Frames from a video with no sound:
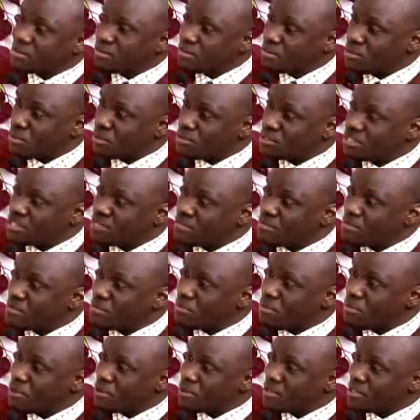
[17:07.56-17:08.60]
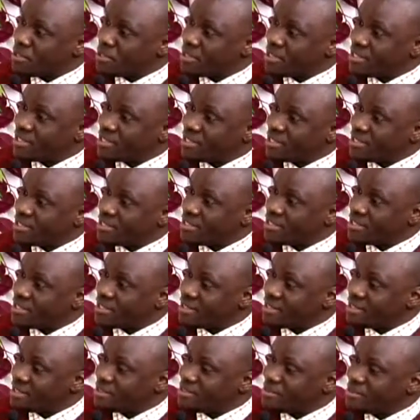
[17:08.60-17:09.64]
crossing the border, and then
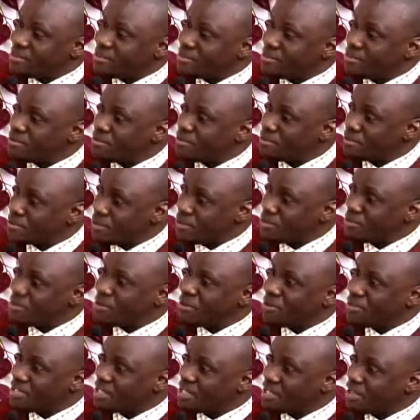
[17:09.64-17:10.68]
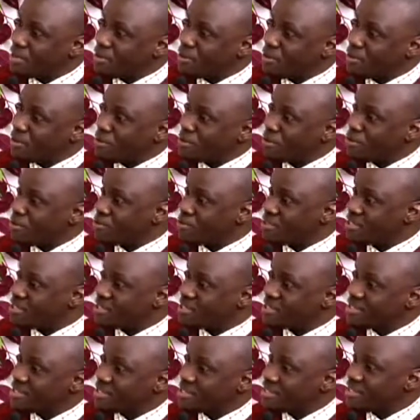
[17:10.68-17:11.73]
you know, recording our own
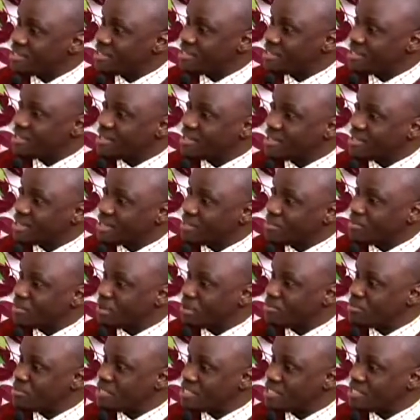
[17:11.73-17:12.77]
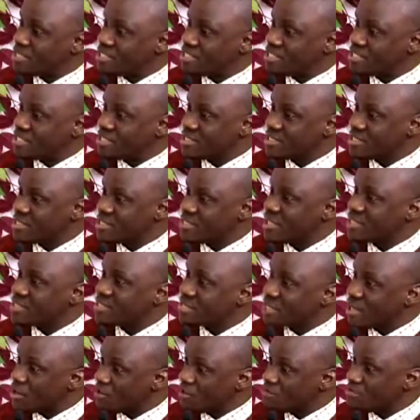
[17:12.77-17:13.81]
population. That's
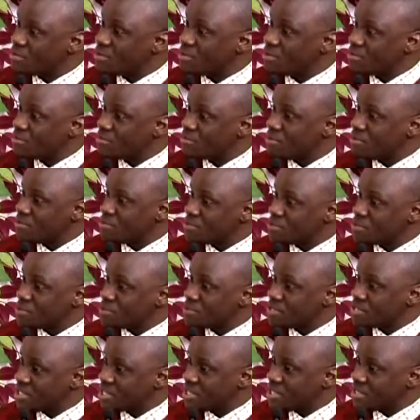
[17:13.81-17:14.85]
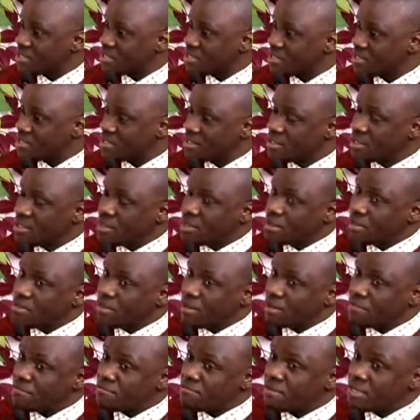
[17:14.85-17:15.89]
how the war started. Okay.
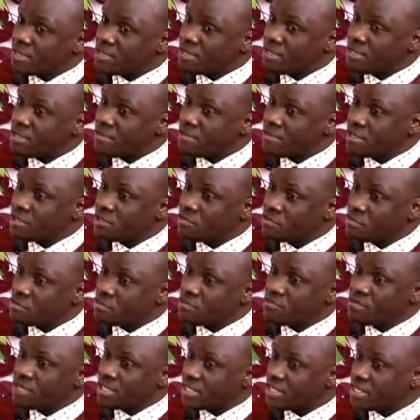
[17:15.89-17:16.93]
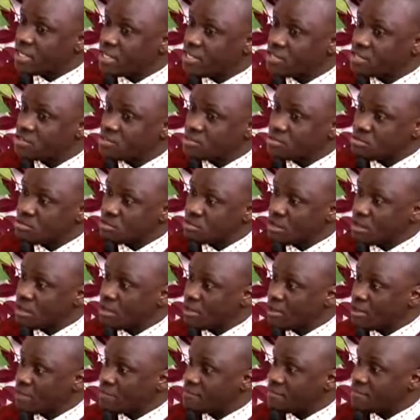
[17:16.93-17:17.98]
But finally, they took the case to
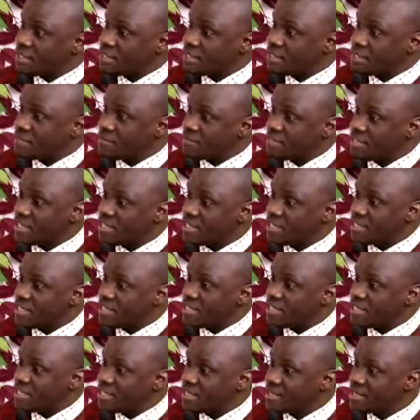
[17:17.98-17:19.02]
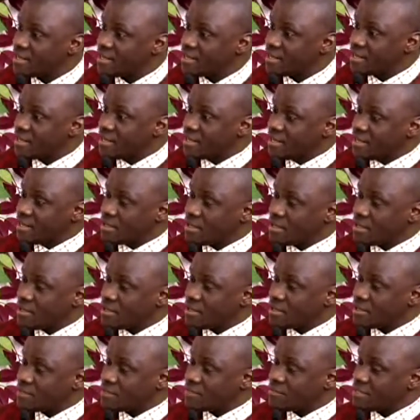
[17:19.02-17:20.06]
the Hague.
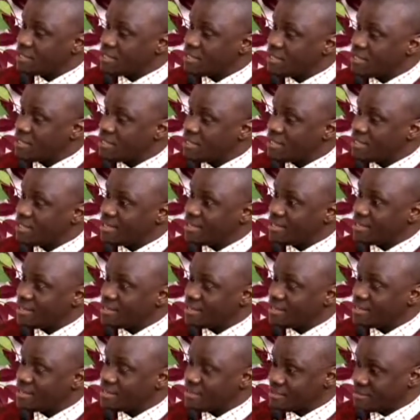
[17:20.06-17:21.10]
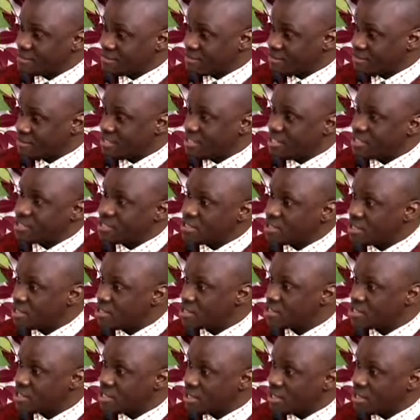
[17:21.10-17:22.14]
The Hague, the
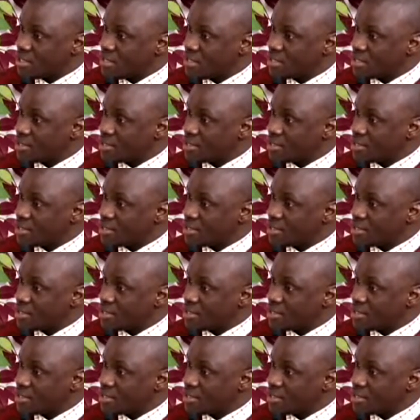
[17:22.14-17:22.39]
international.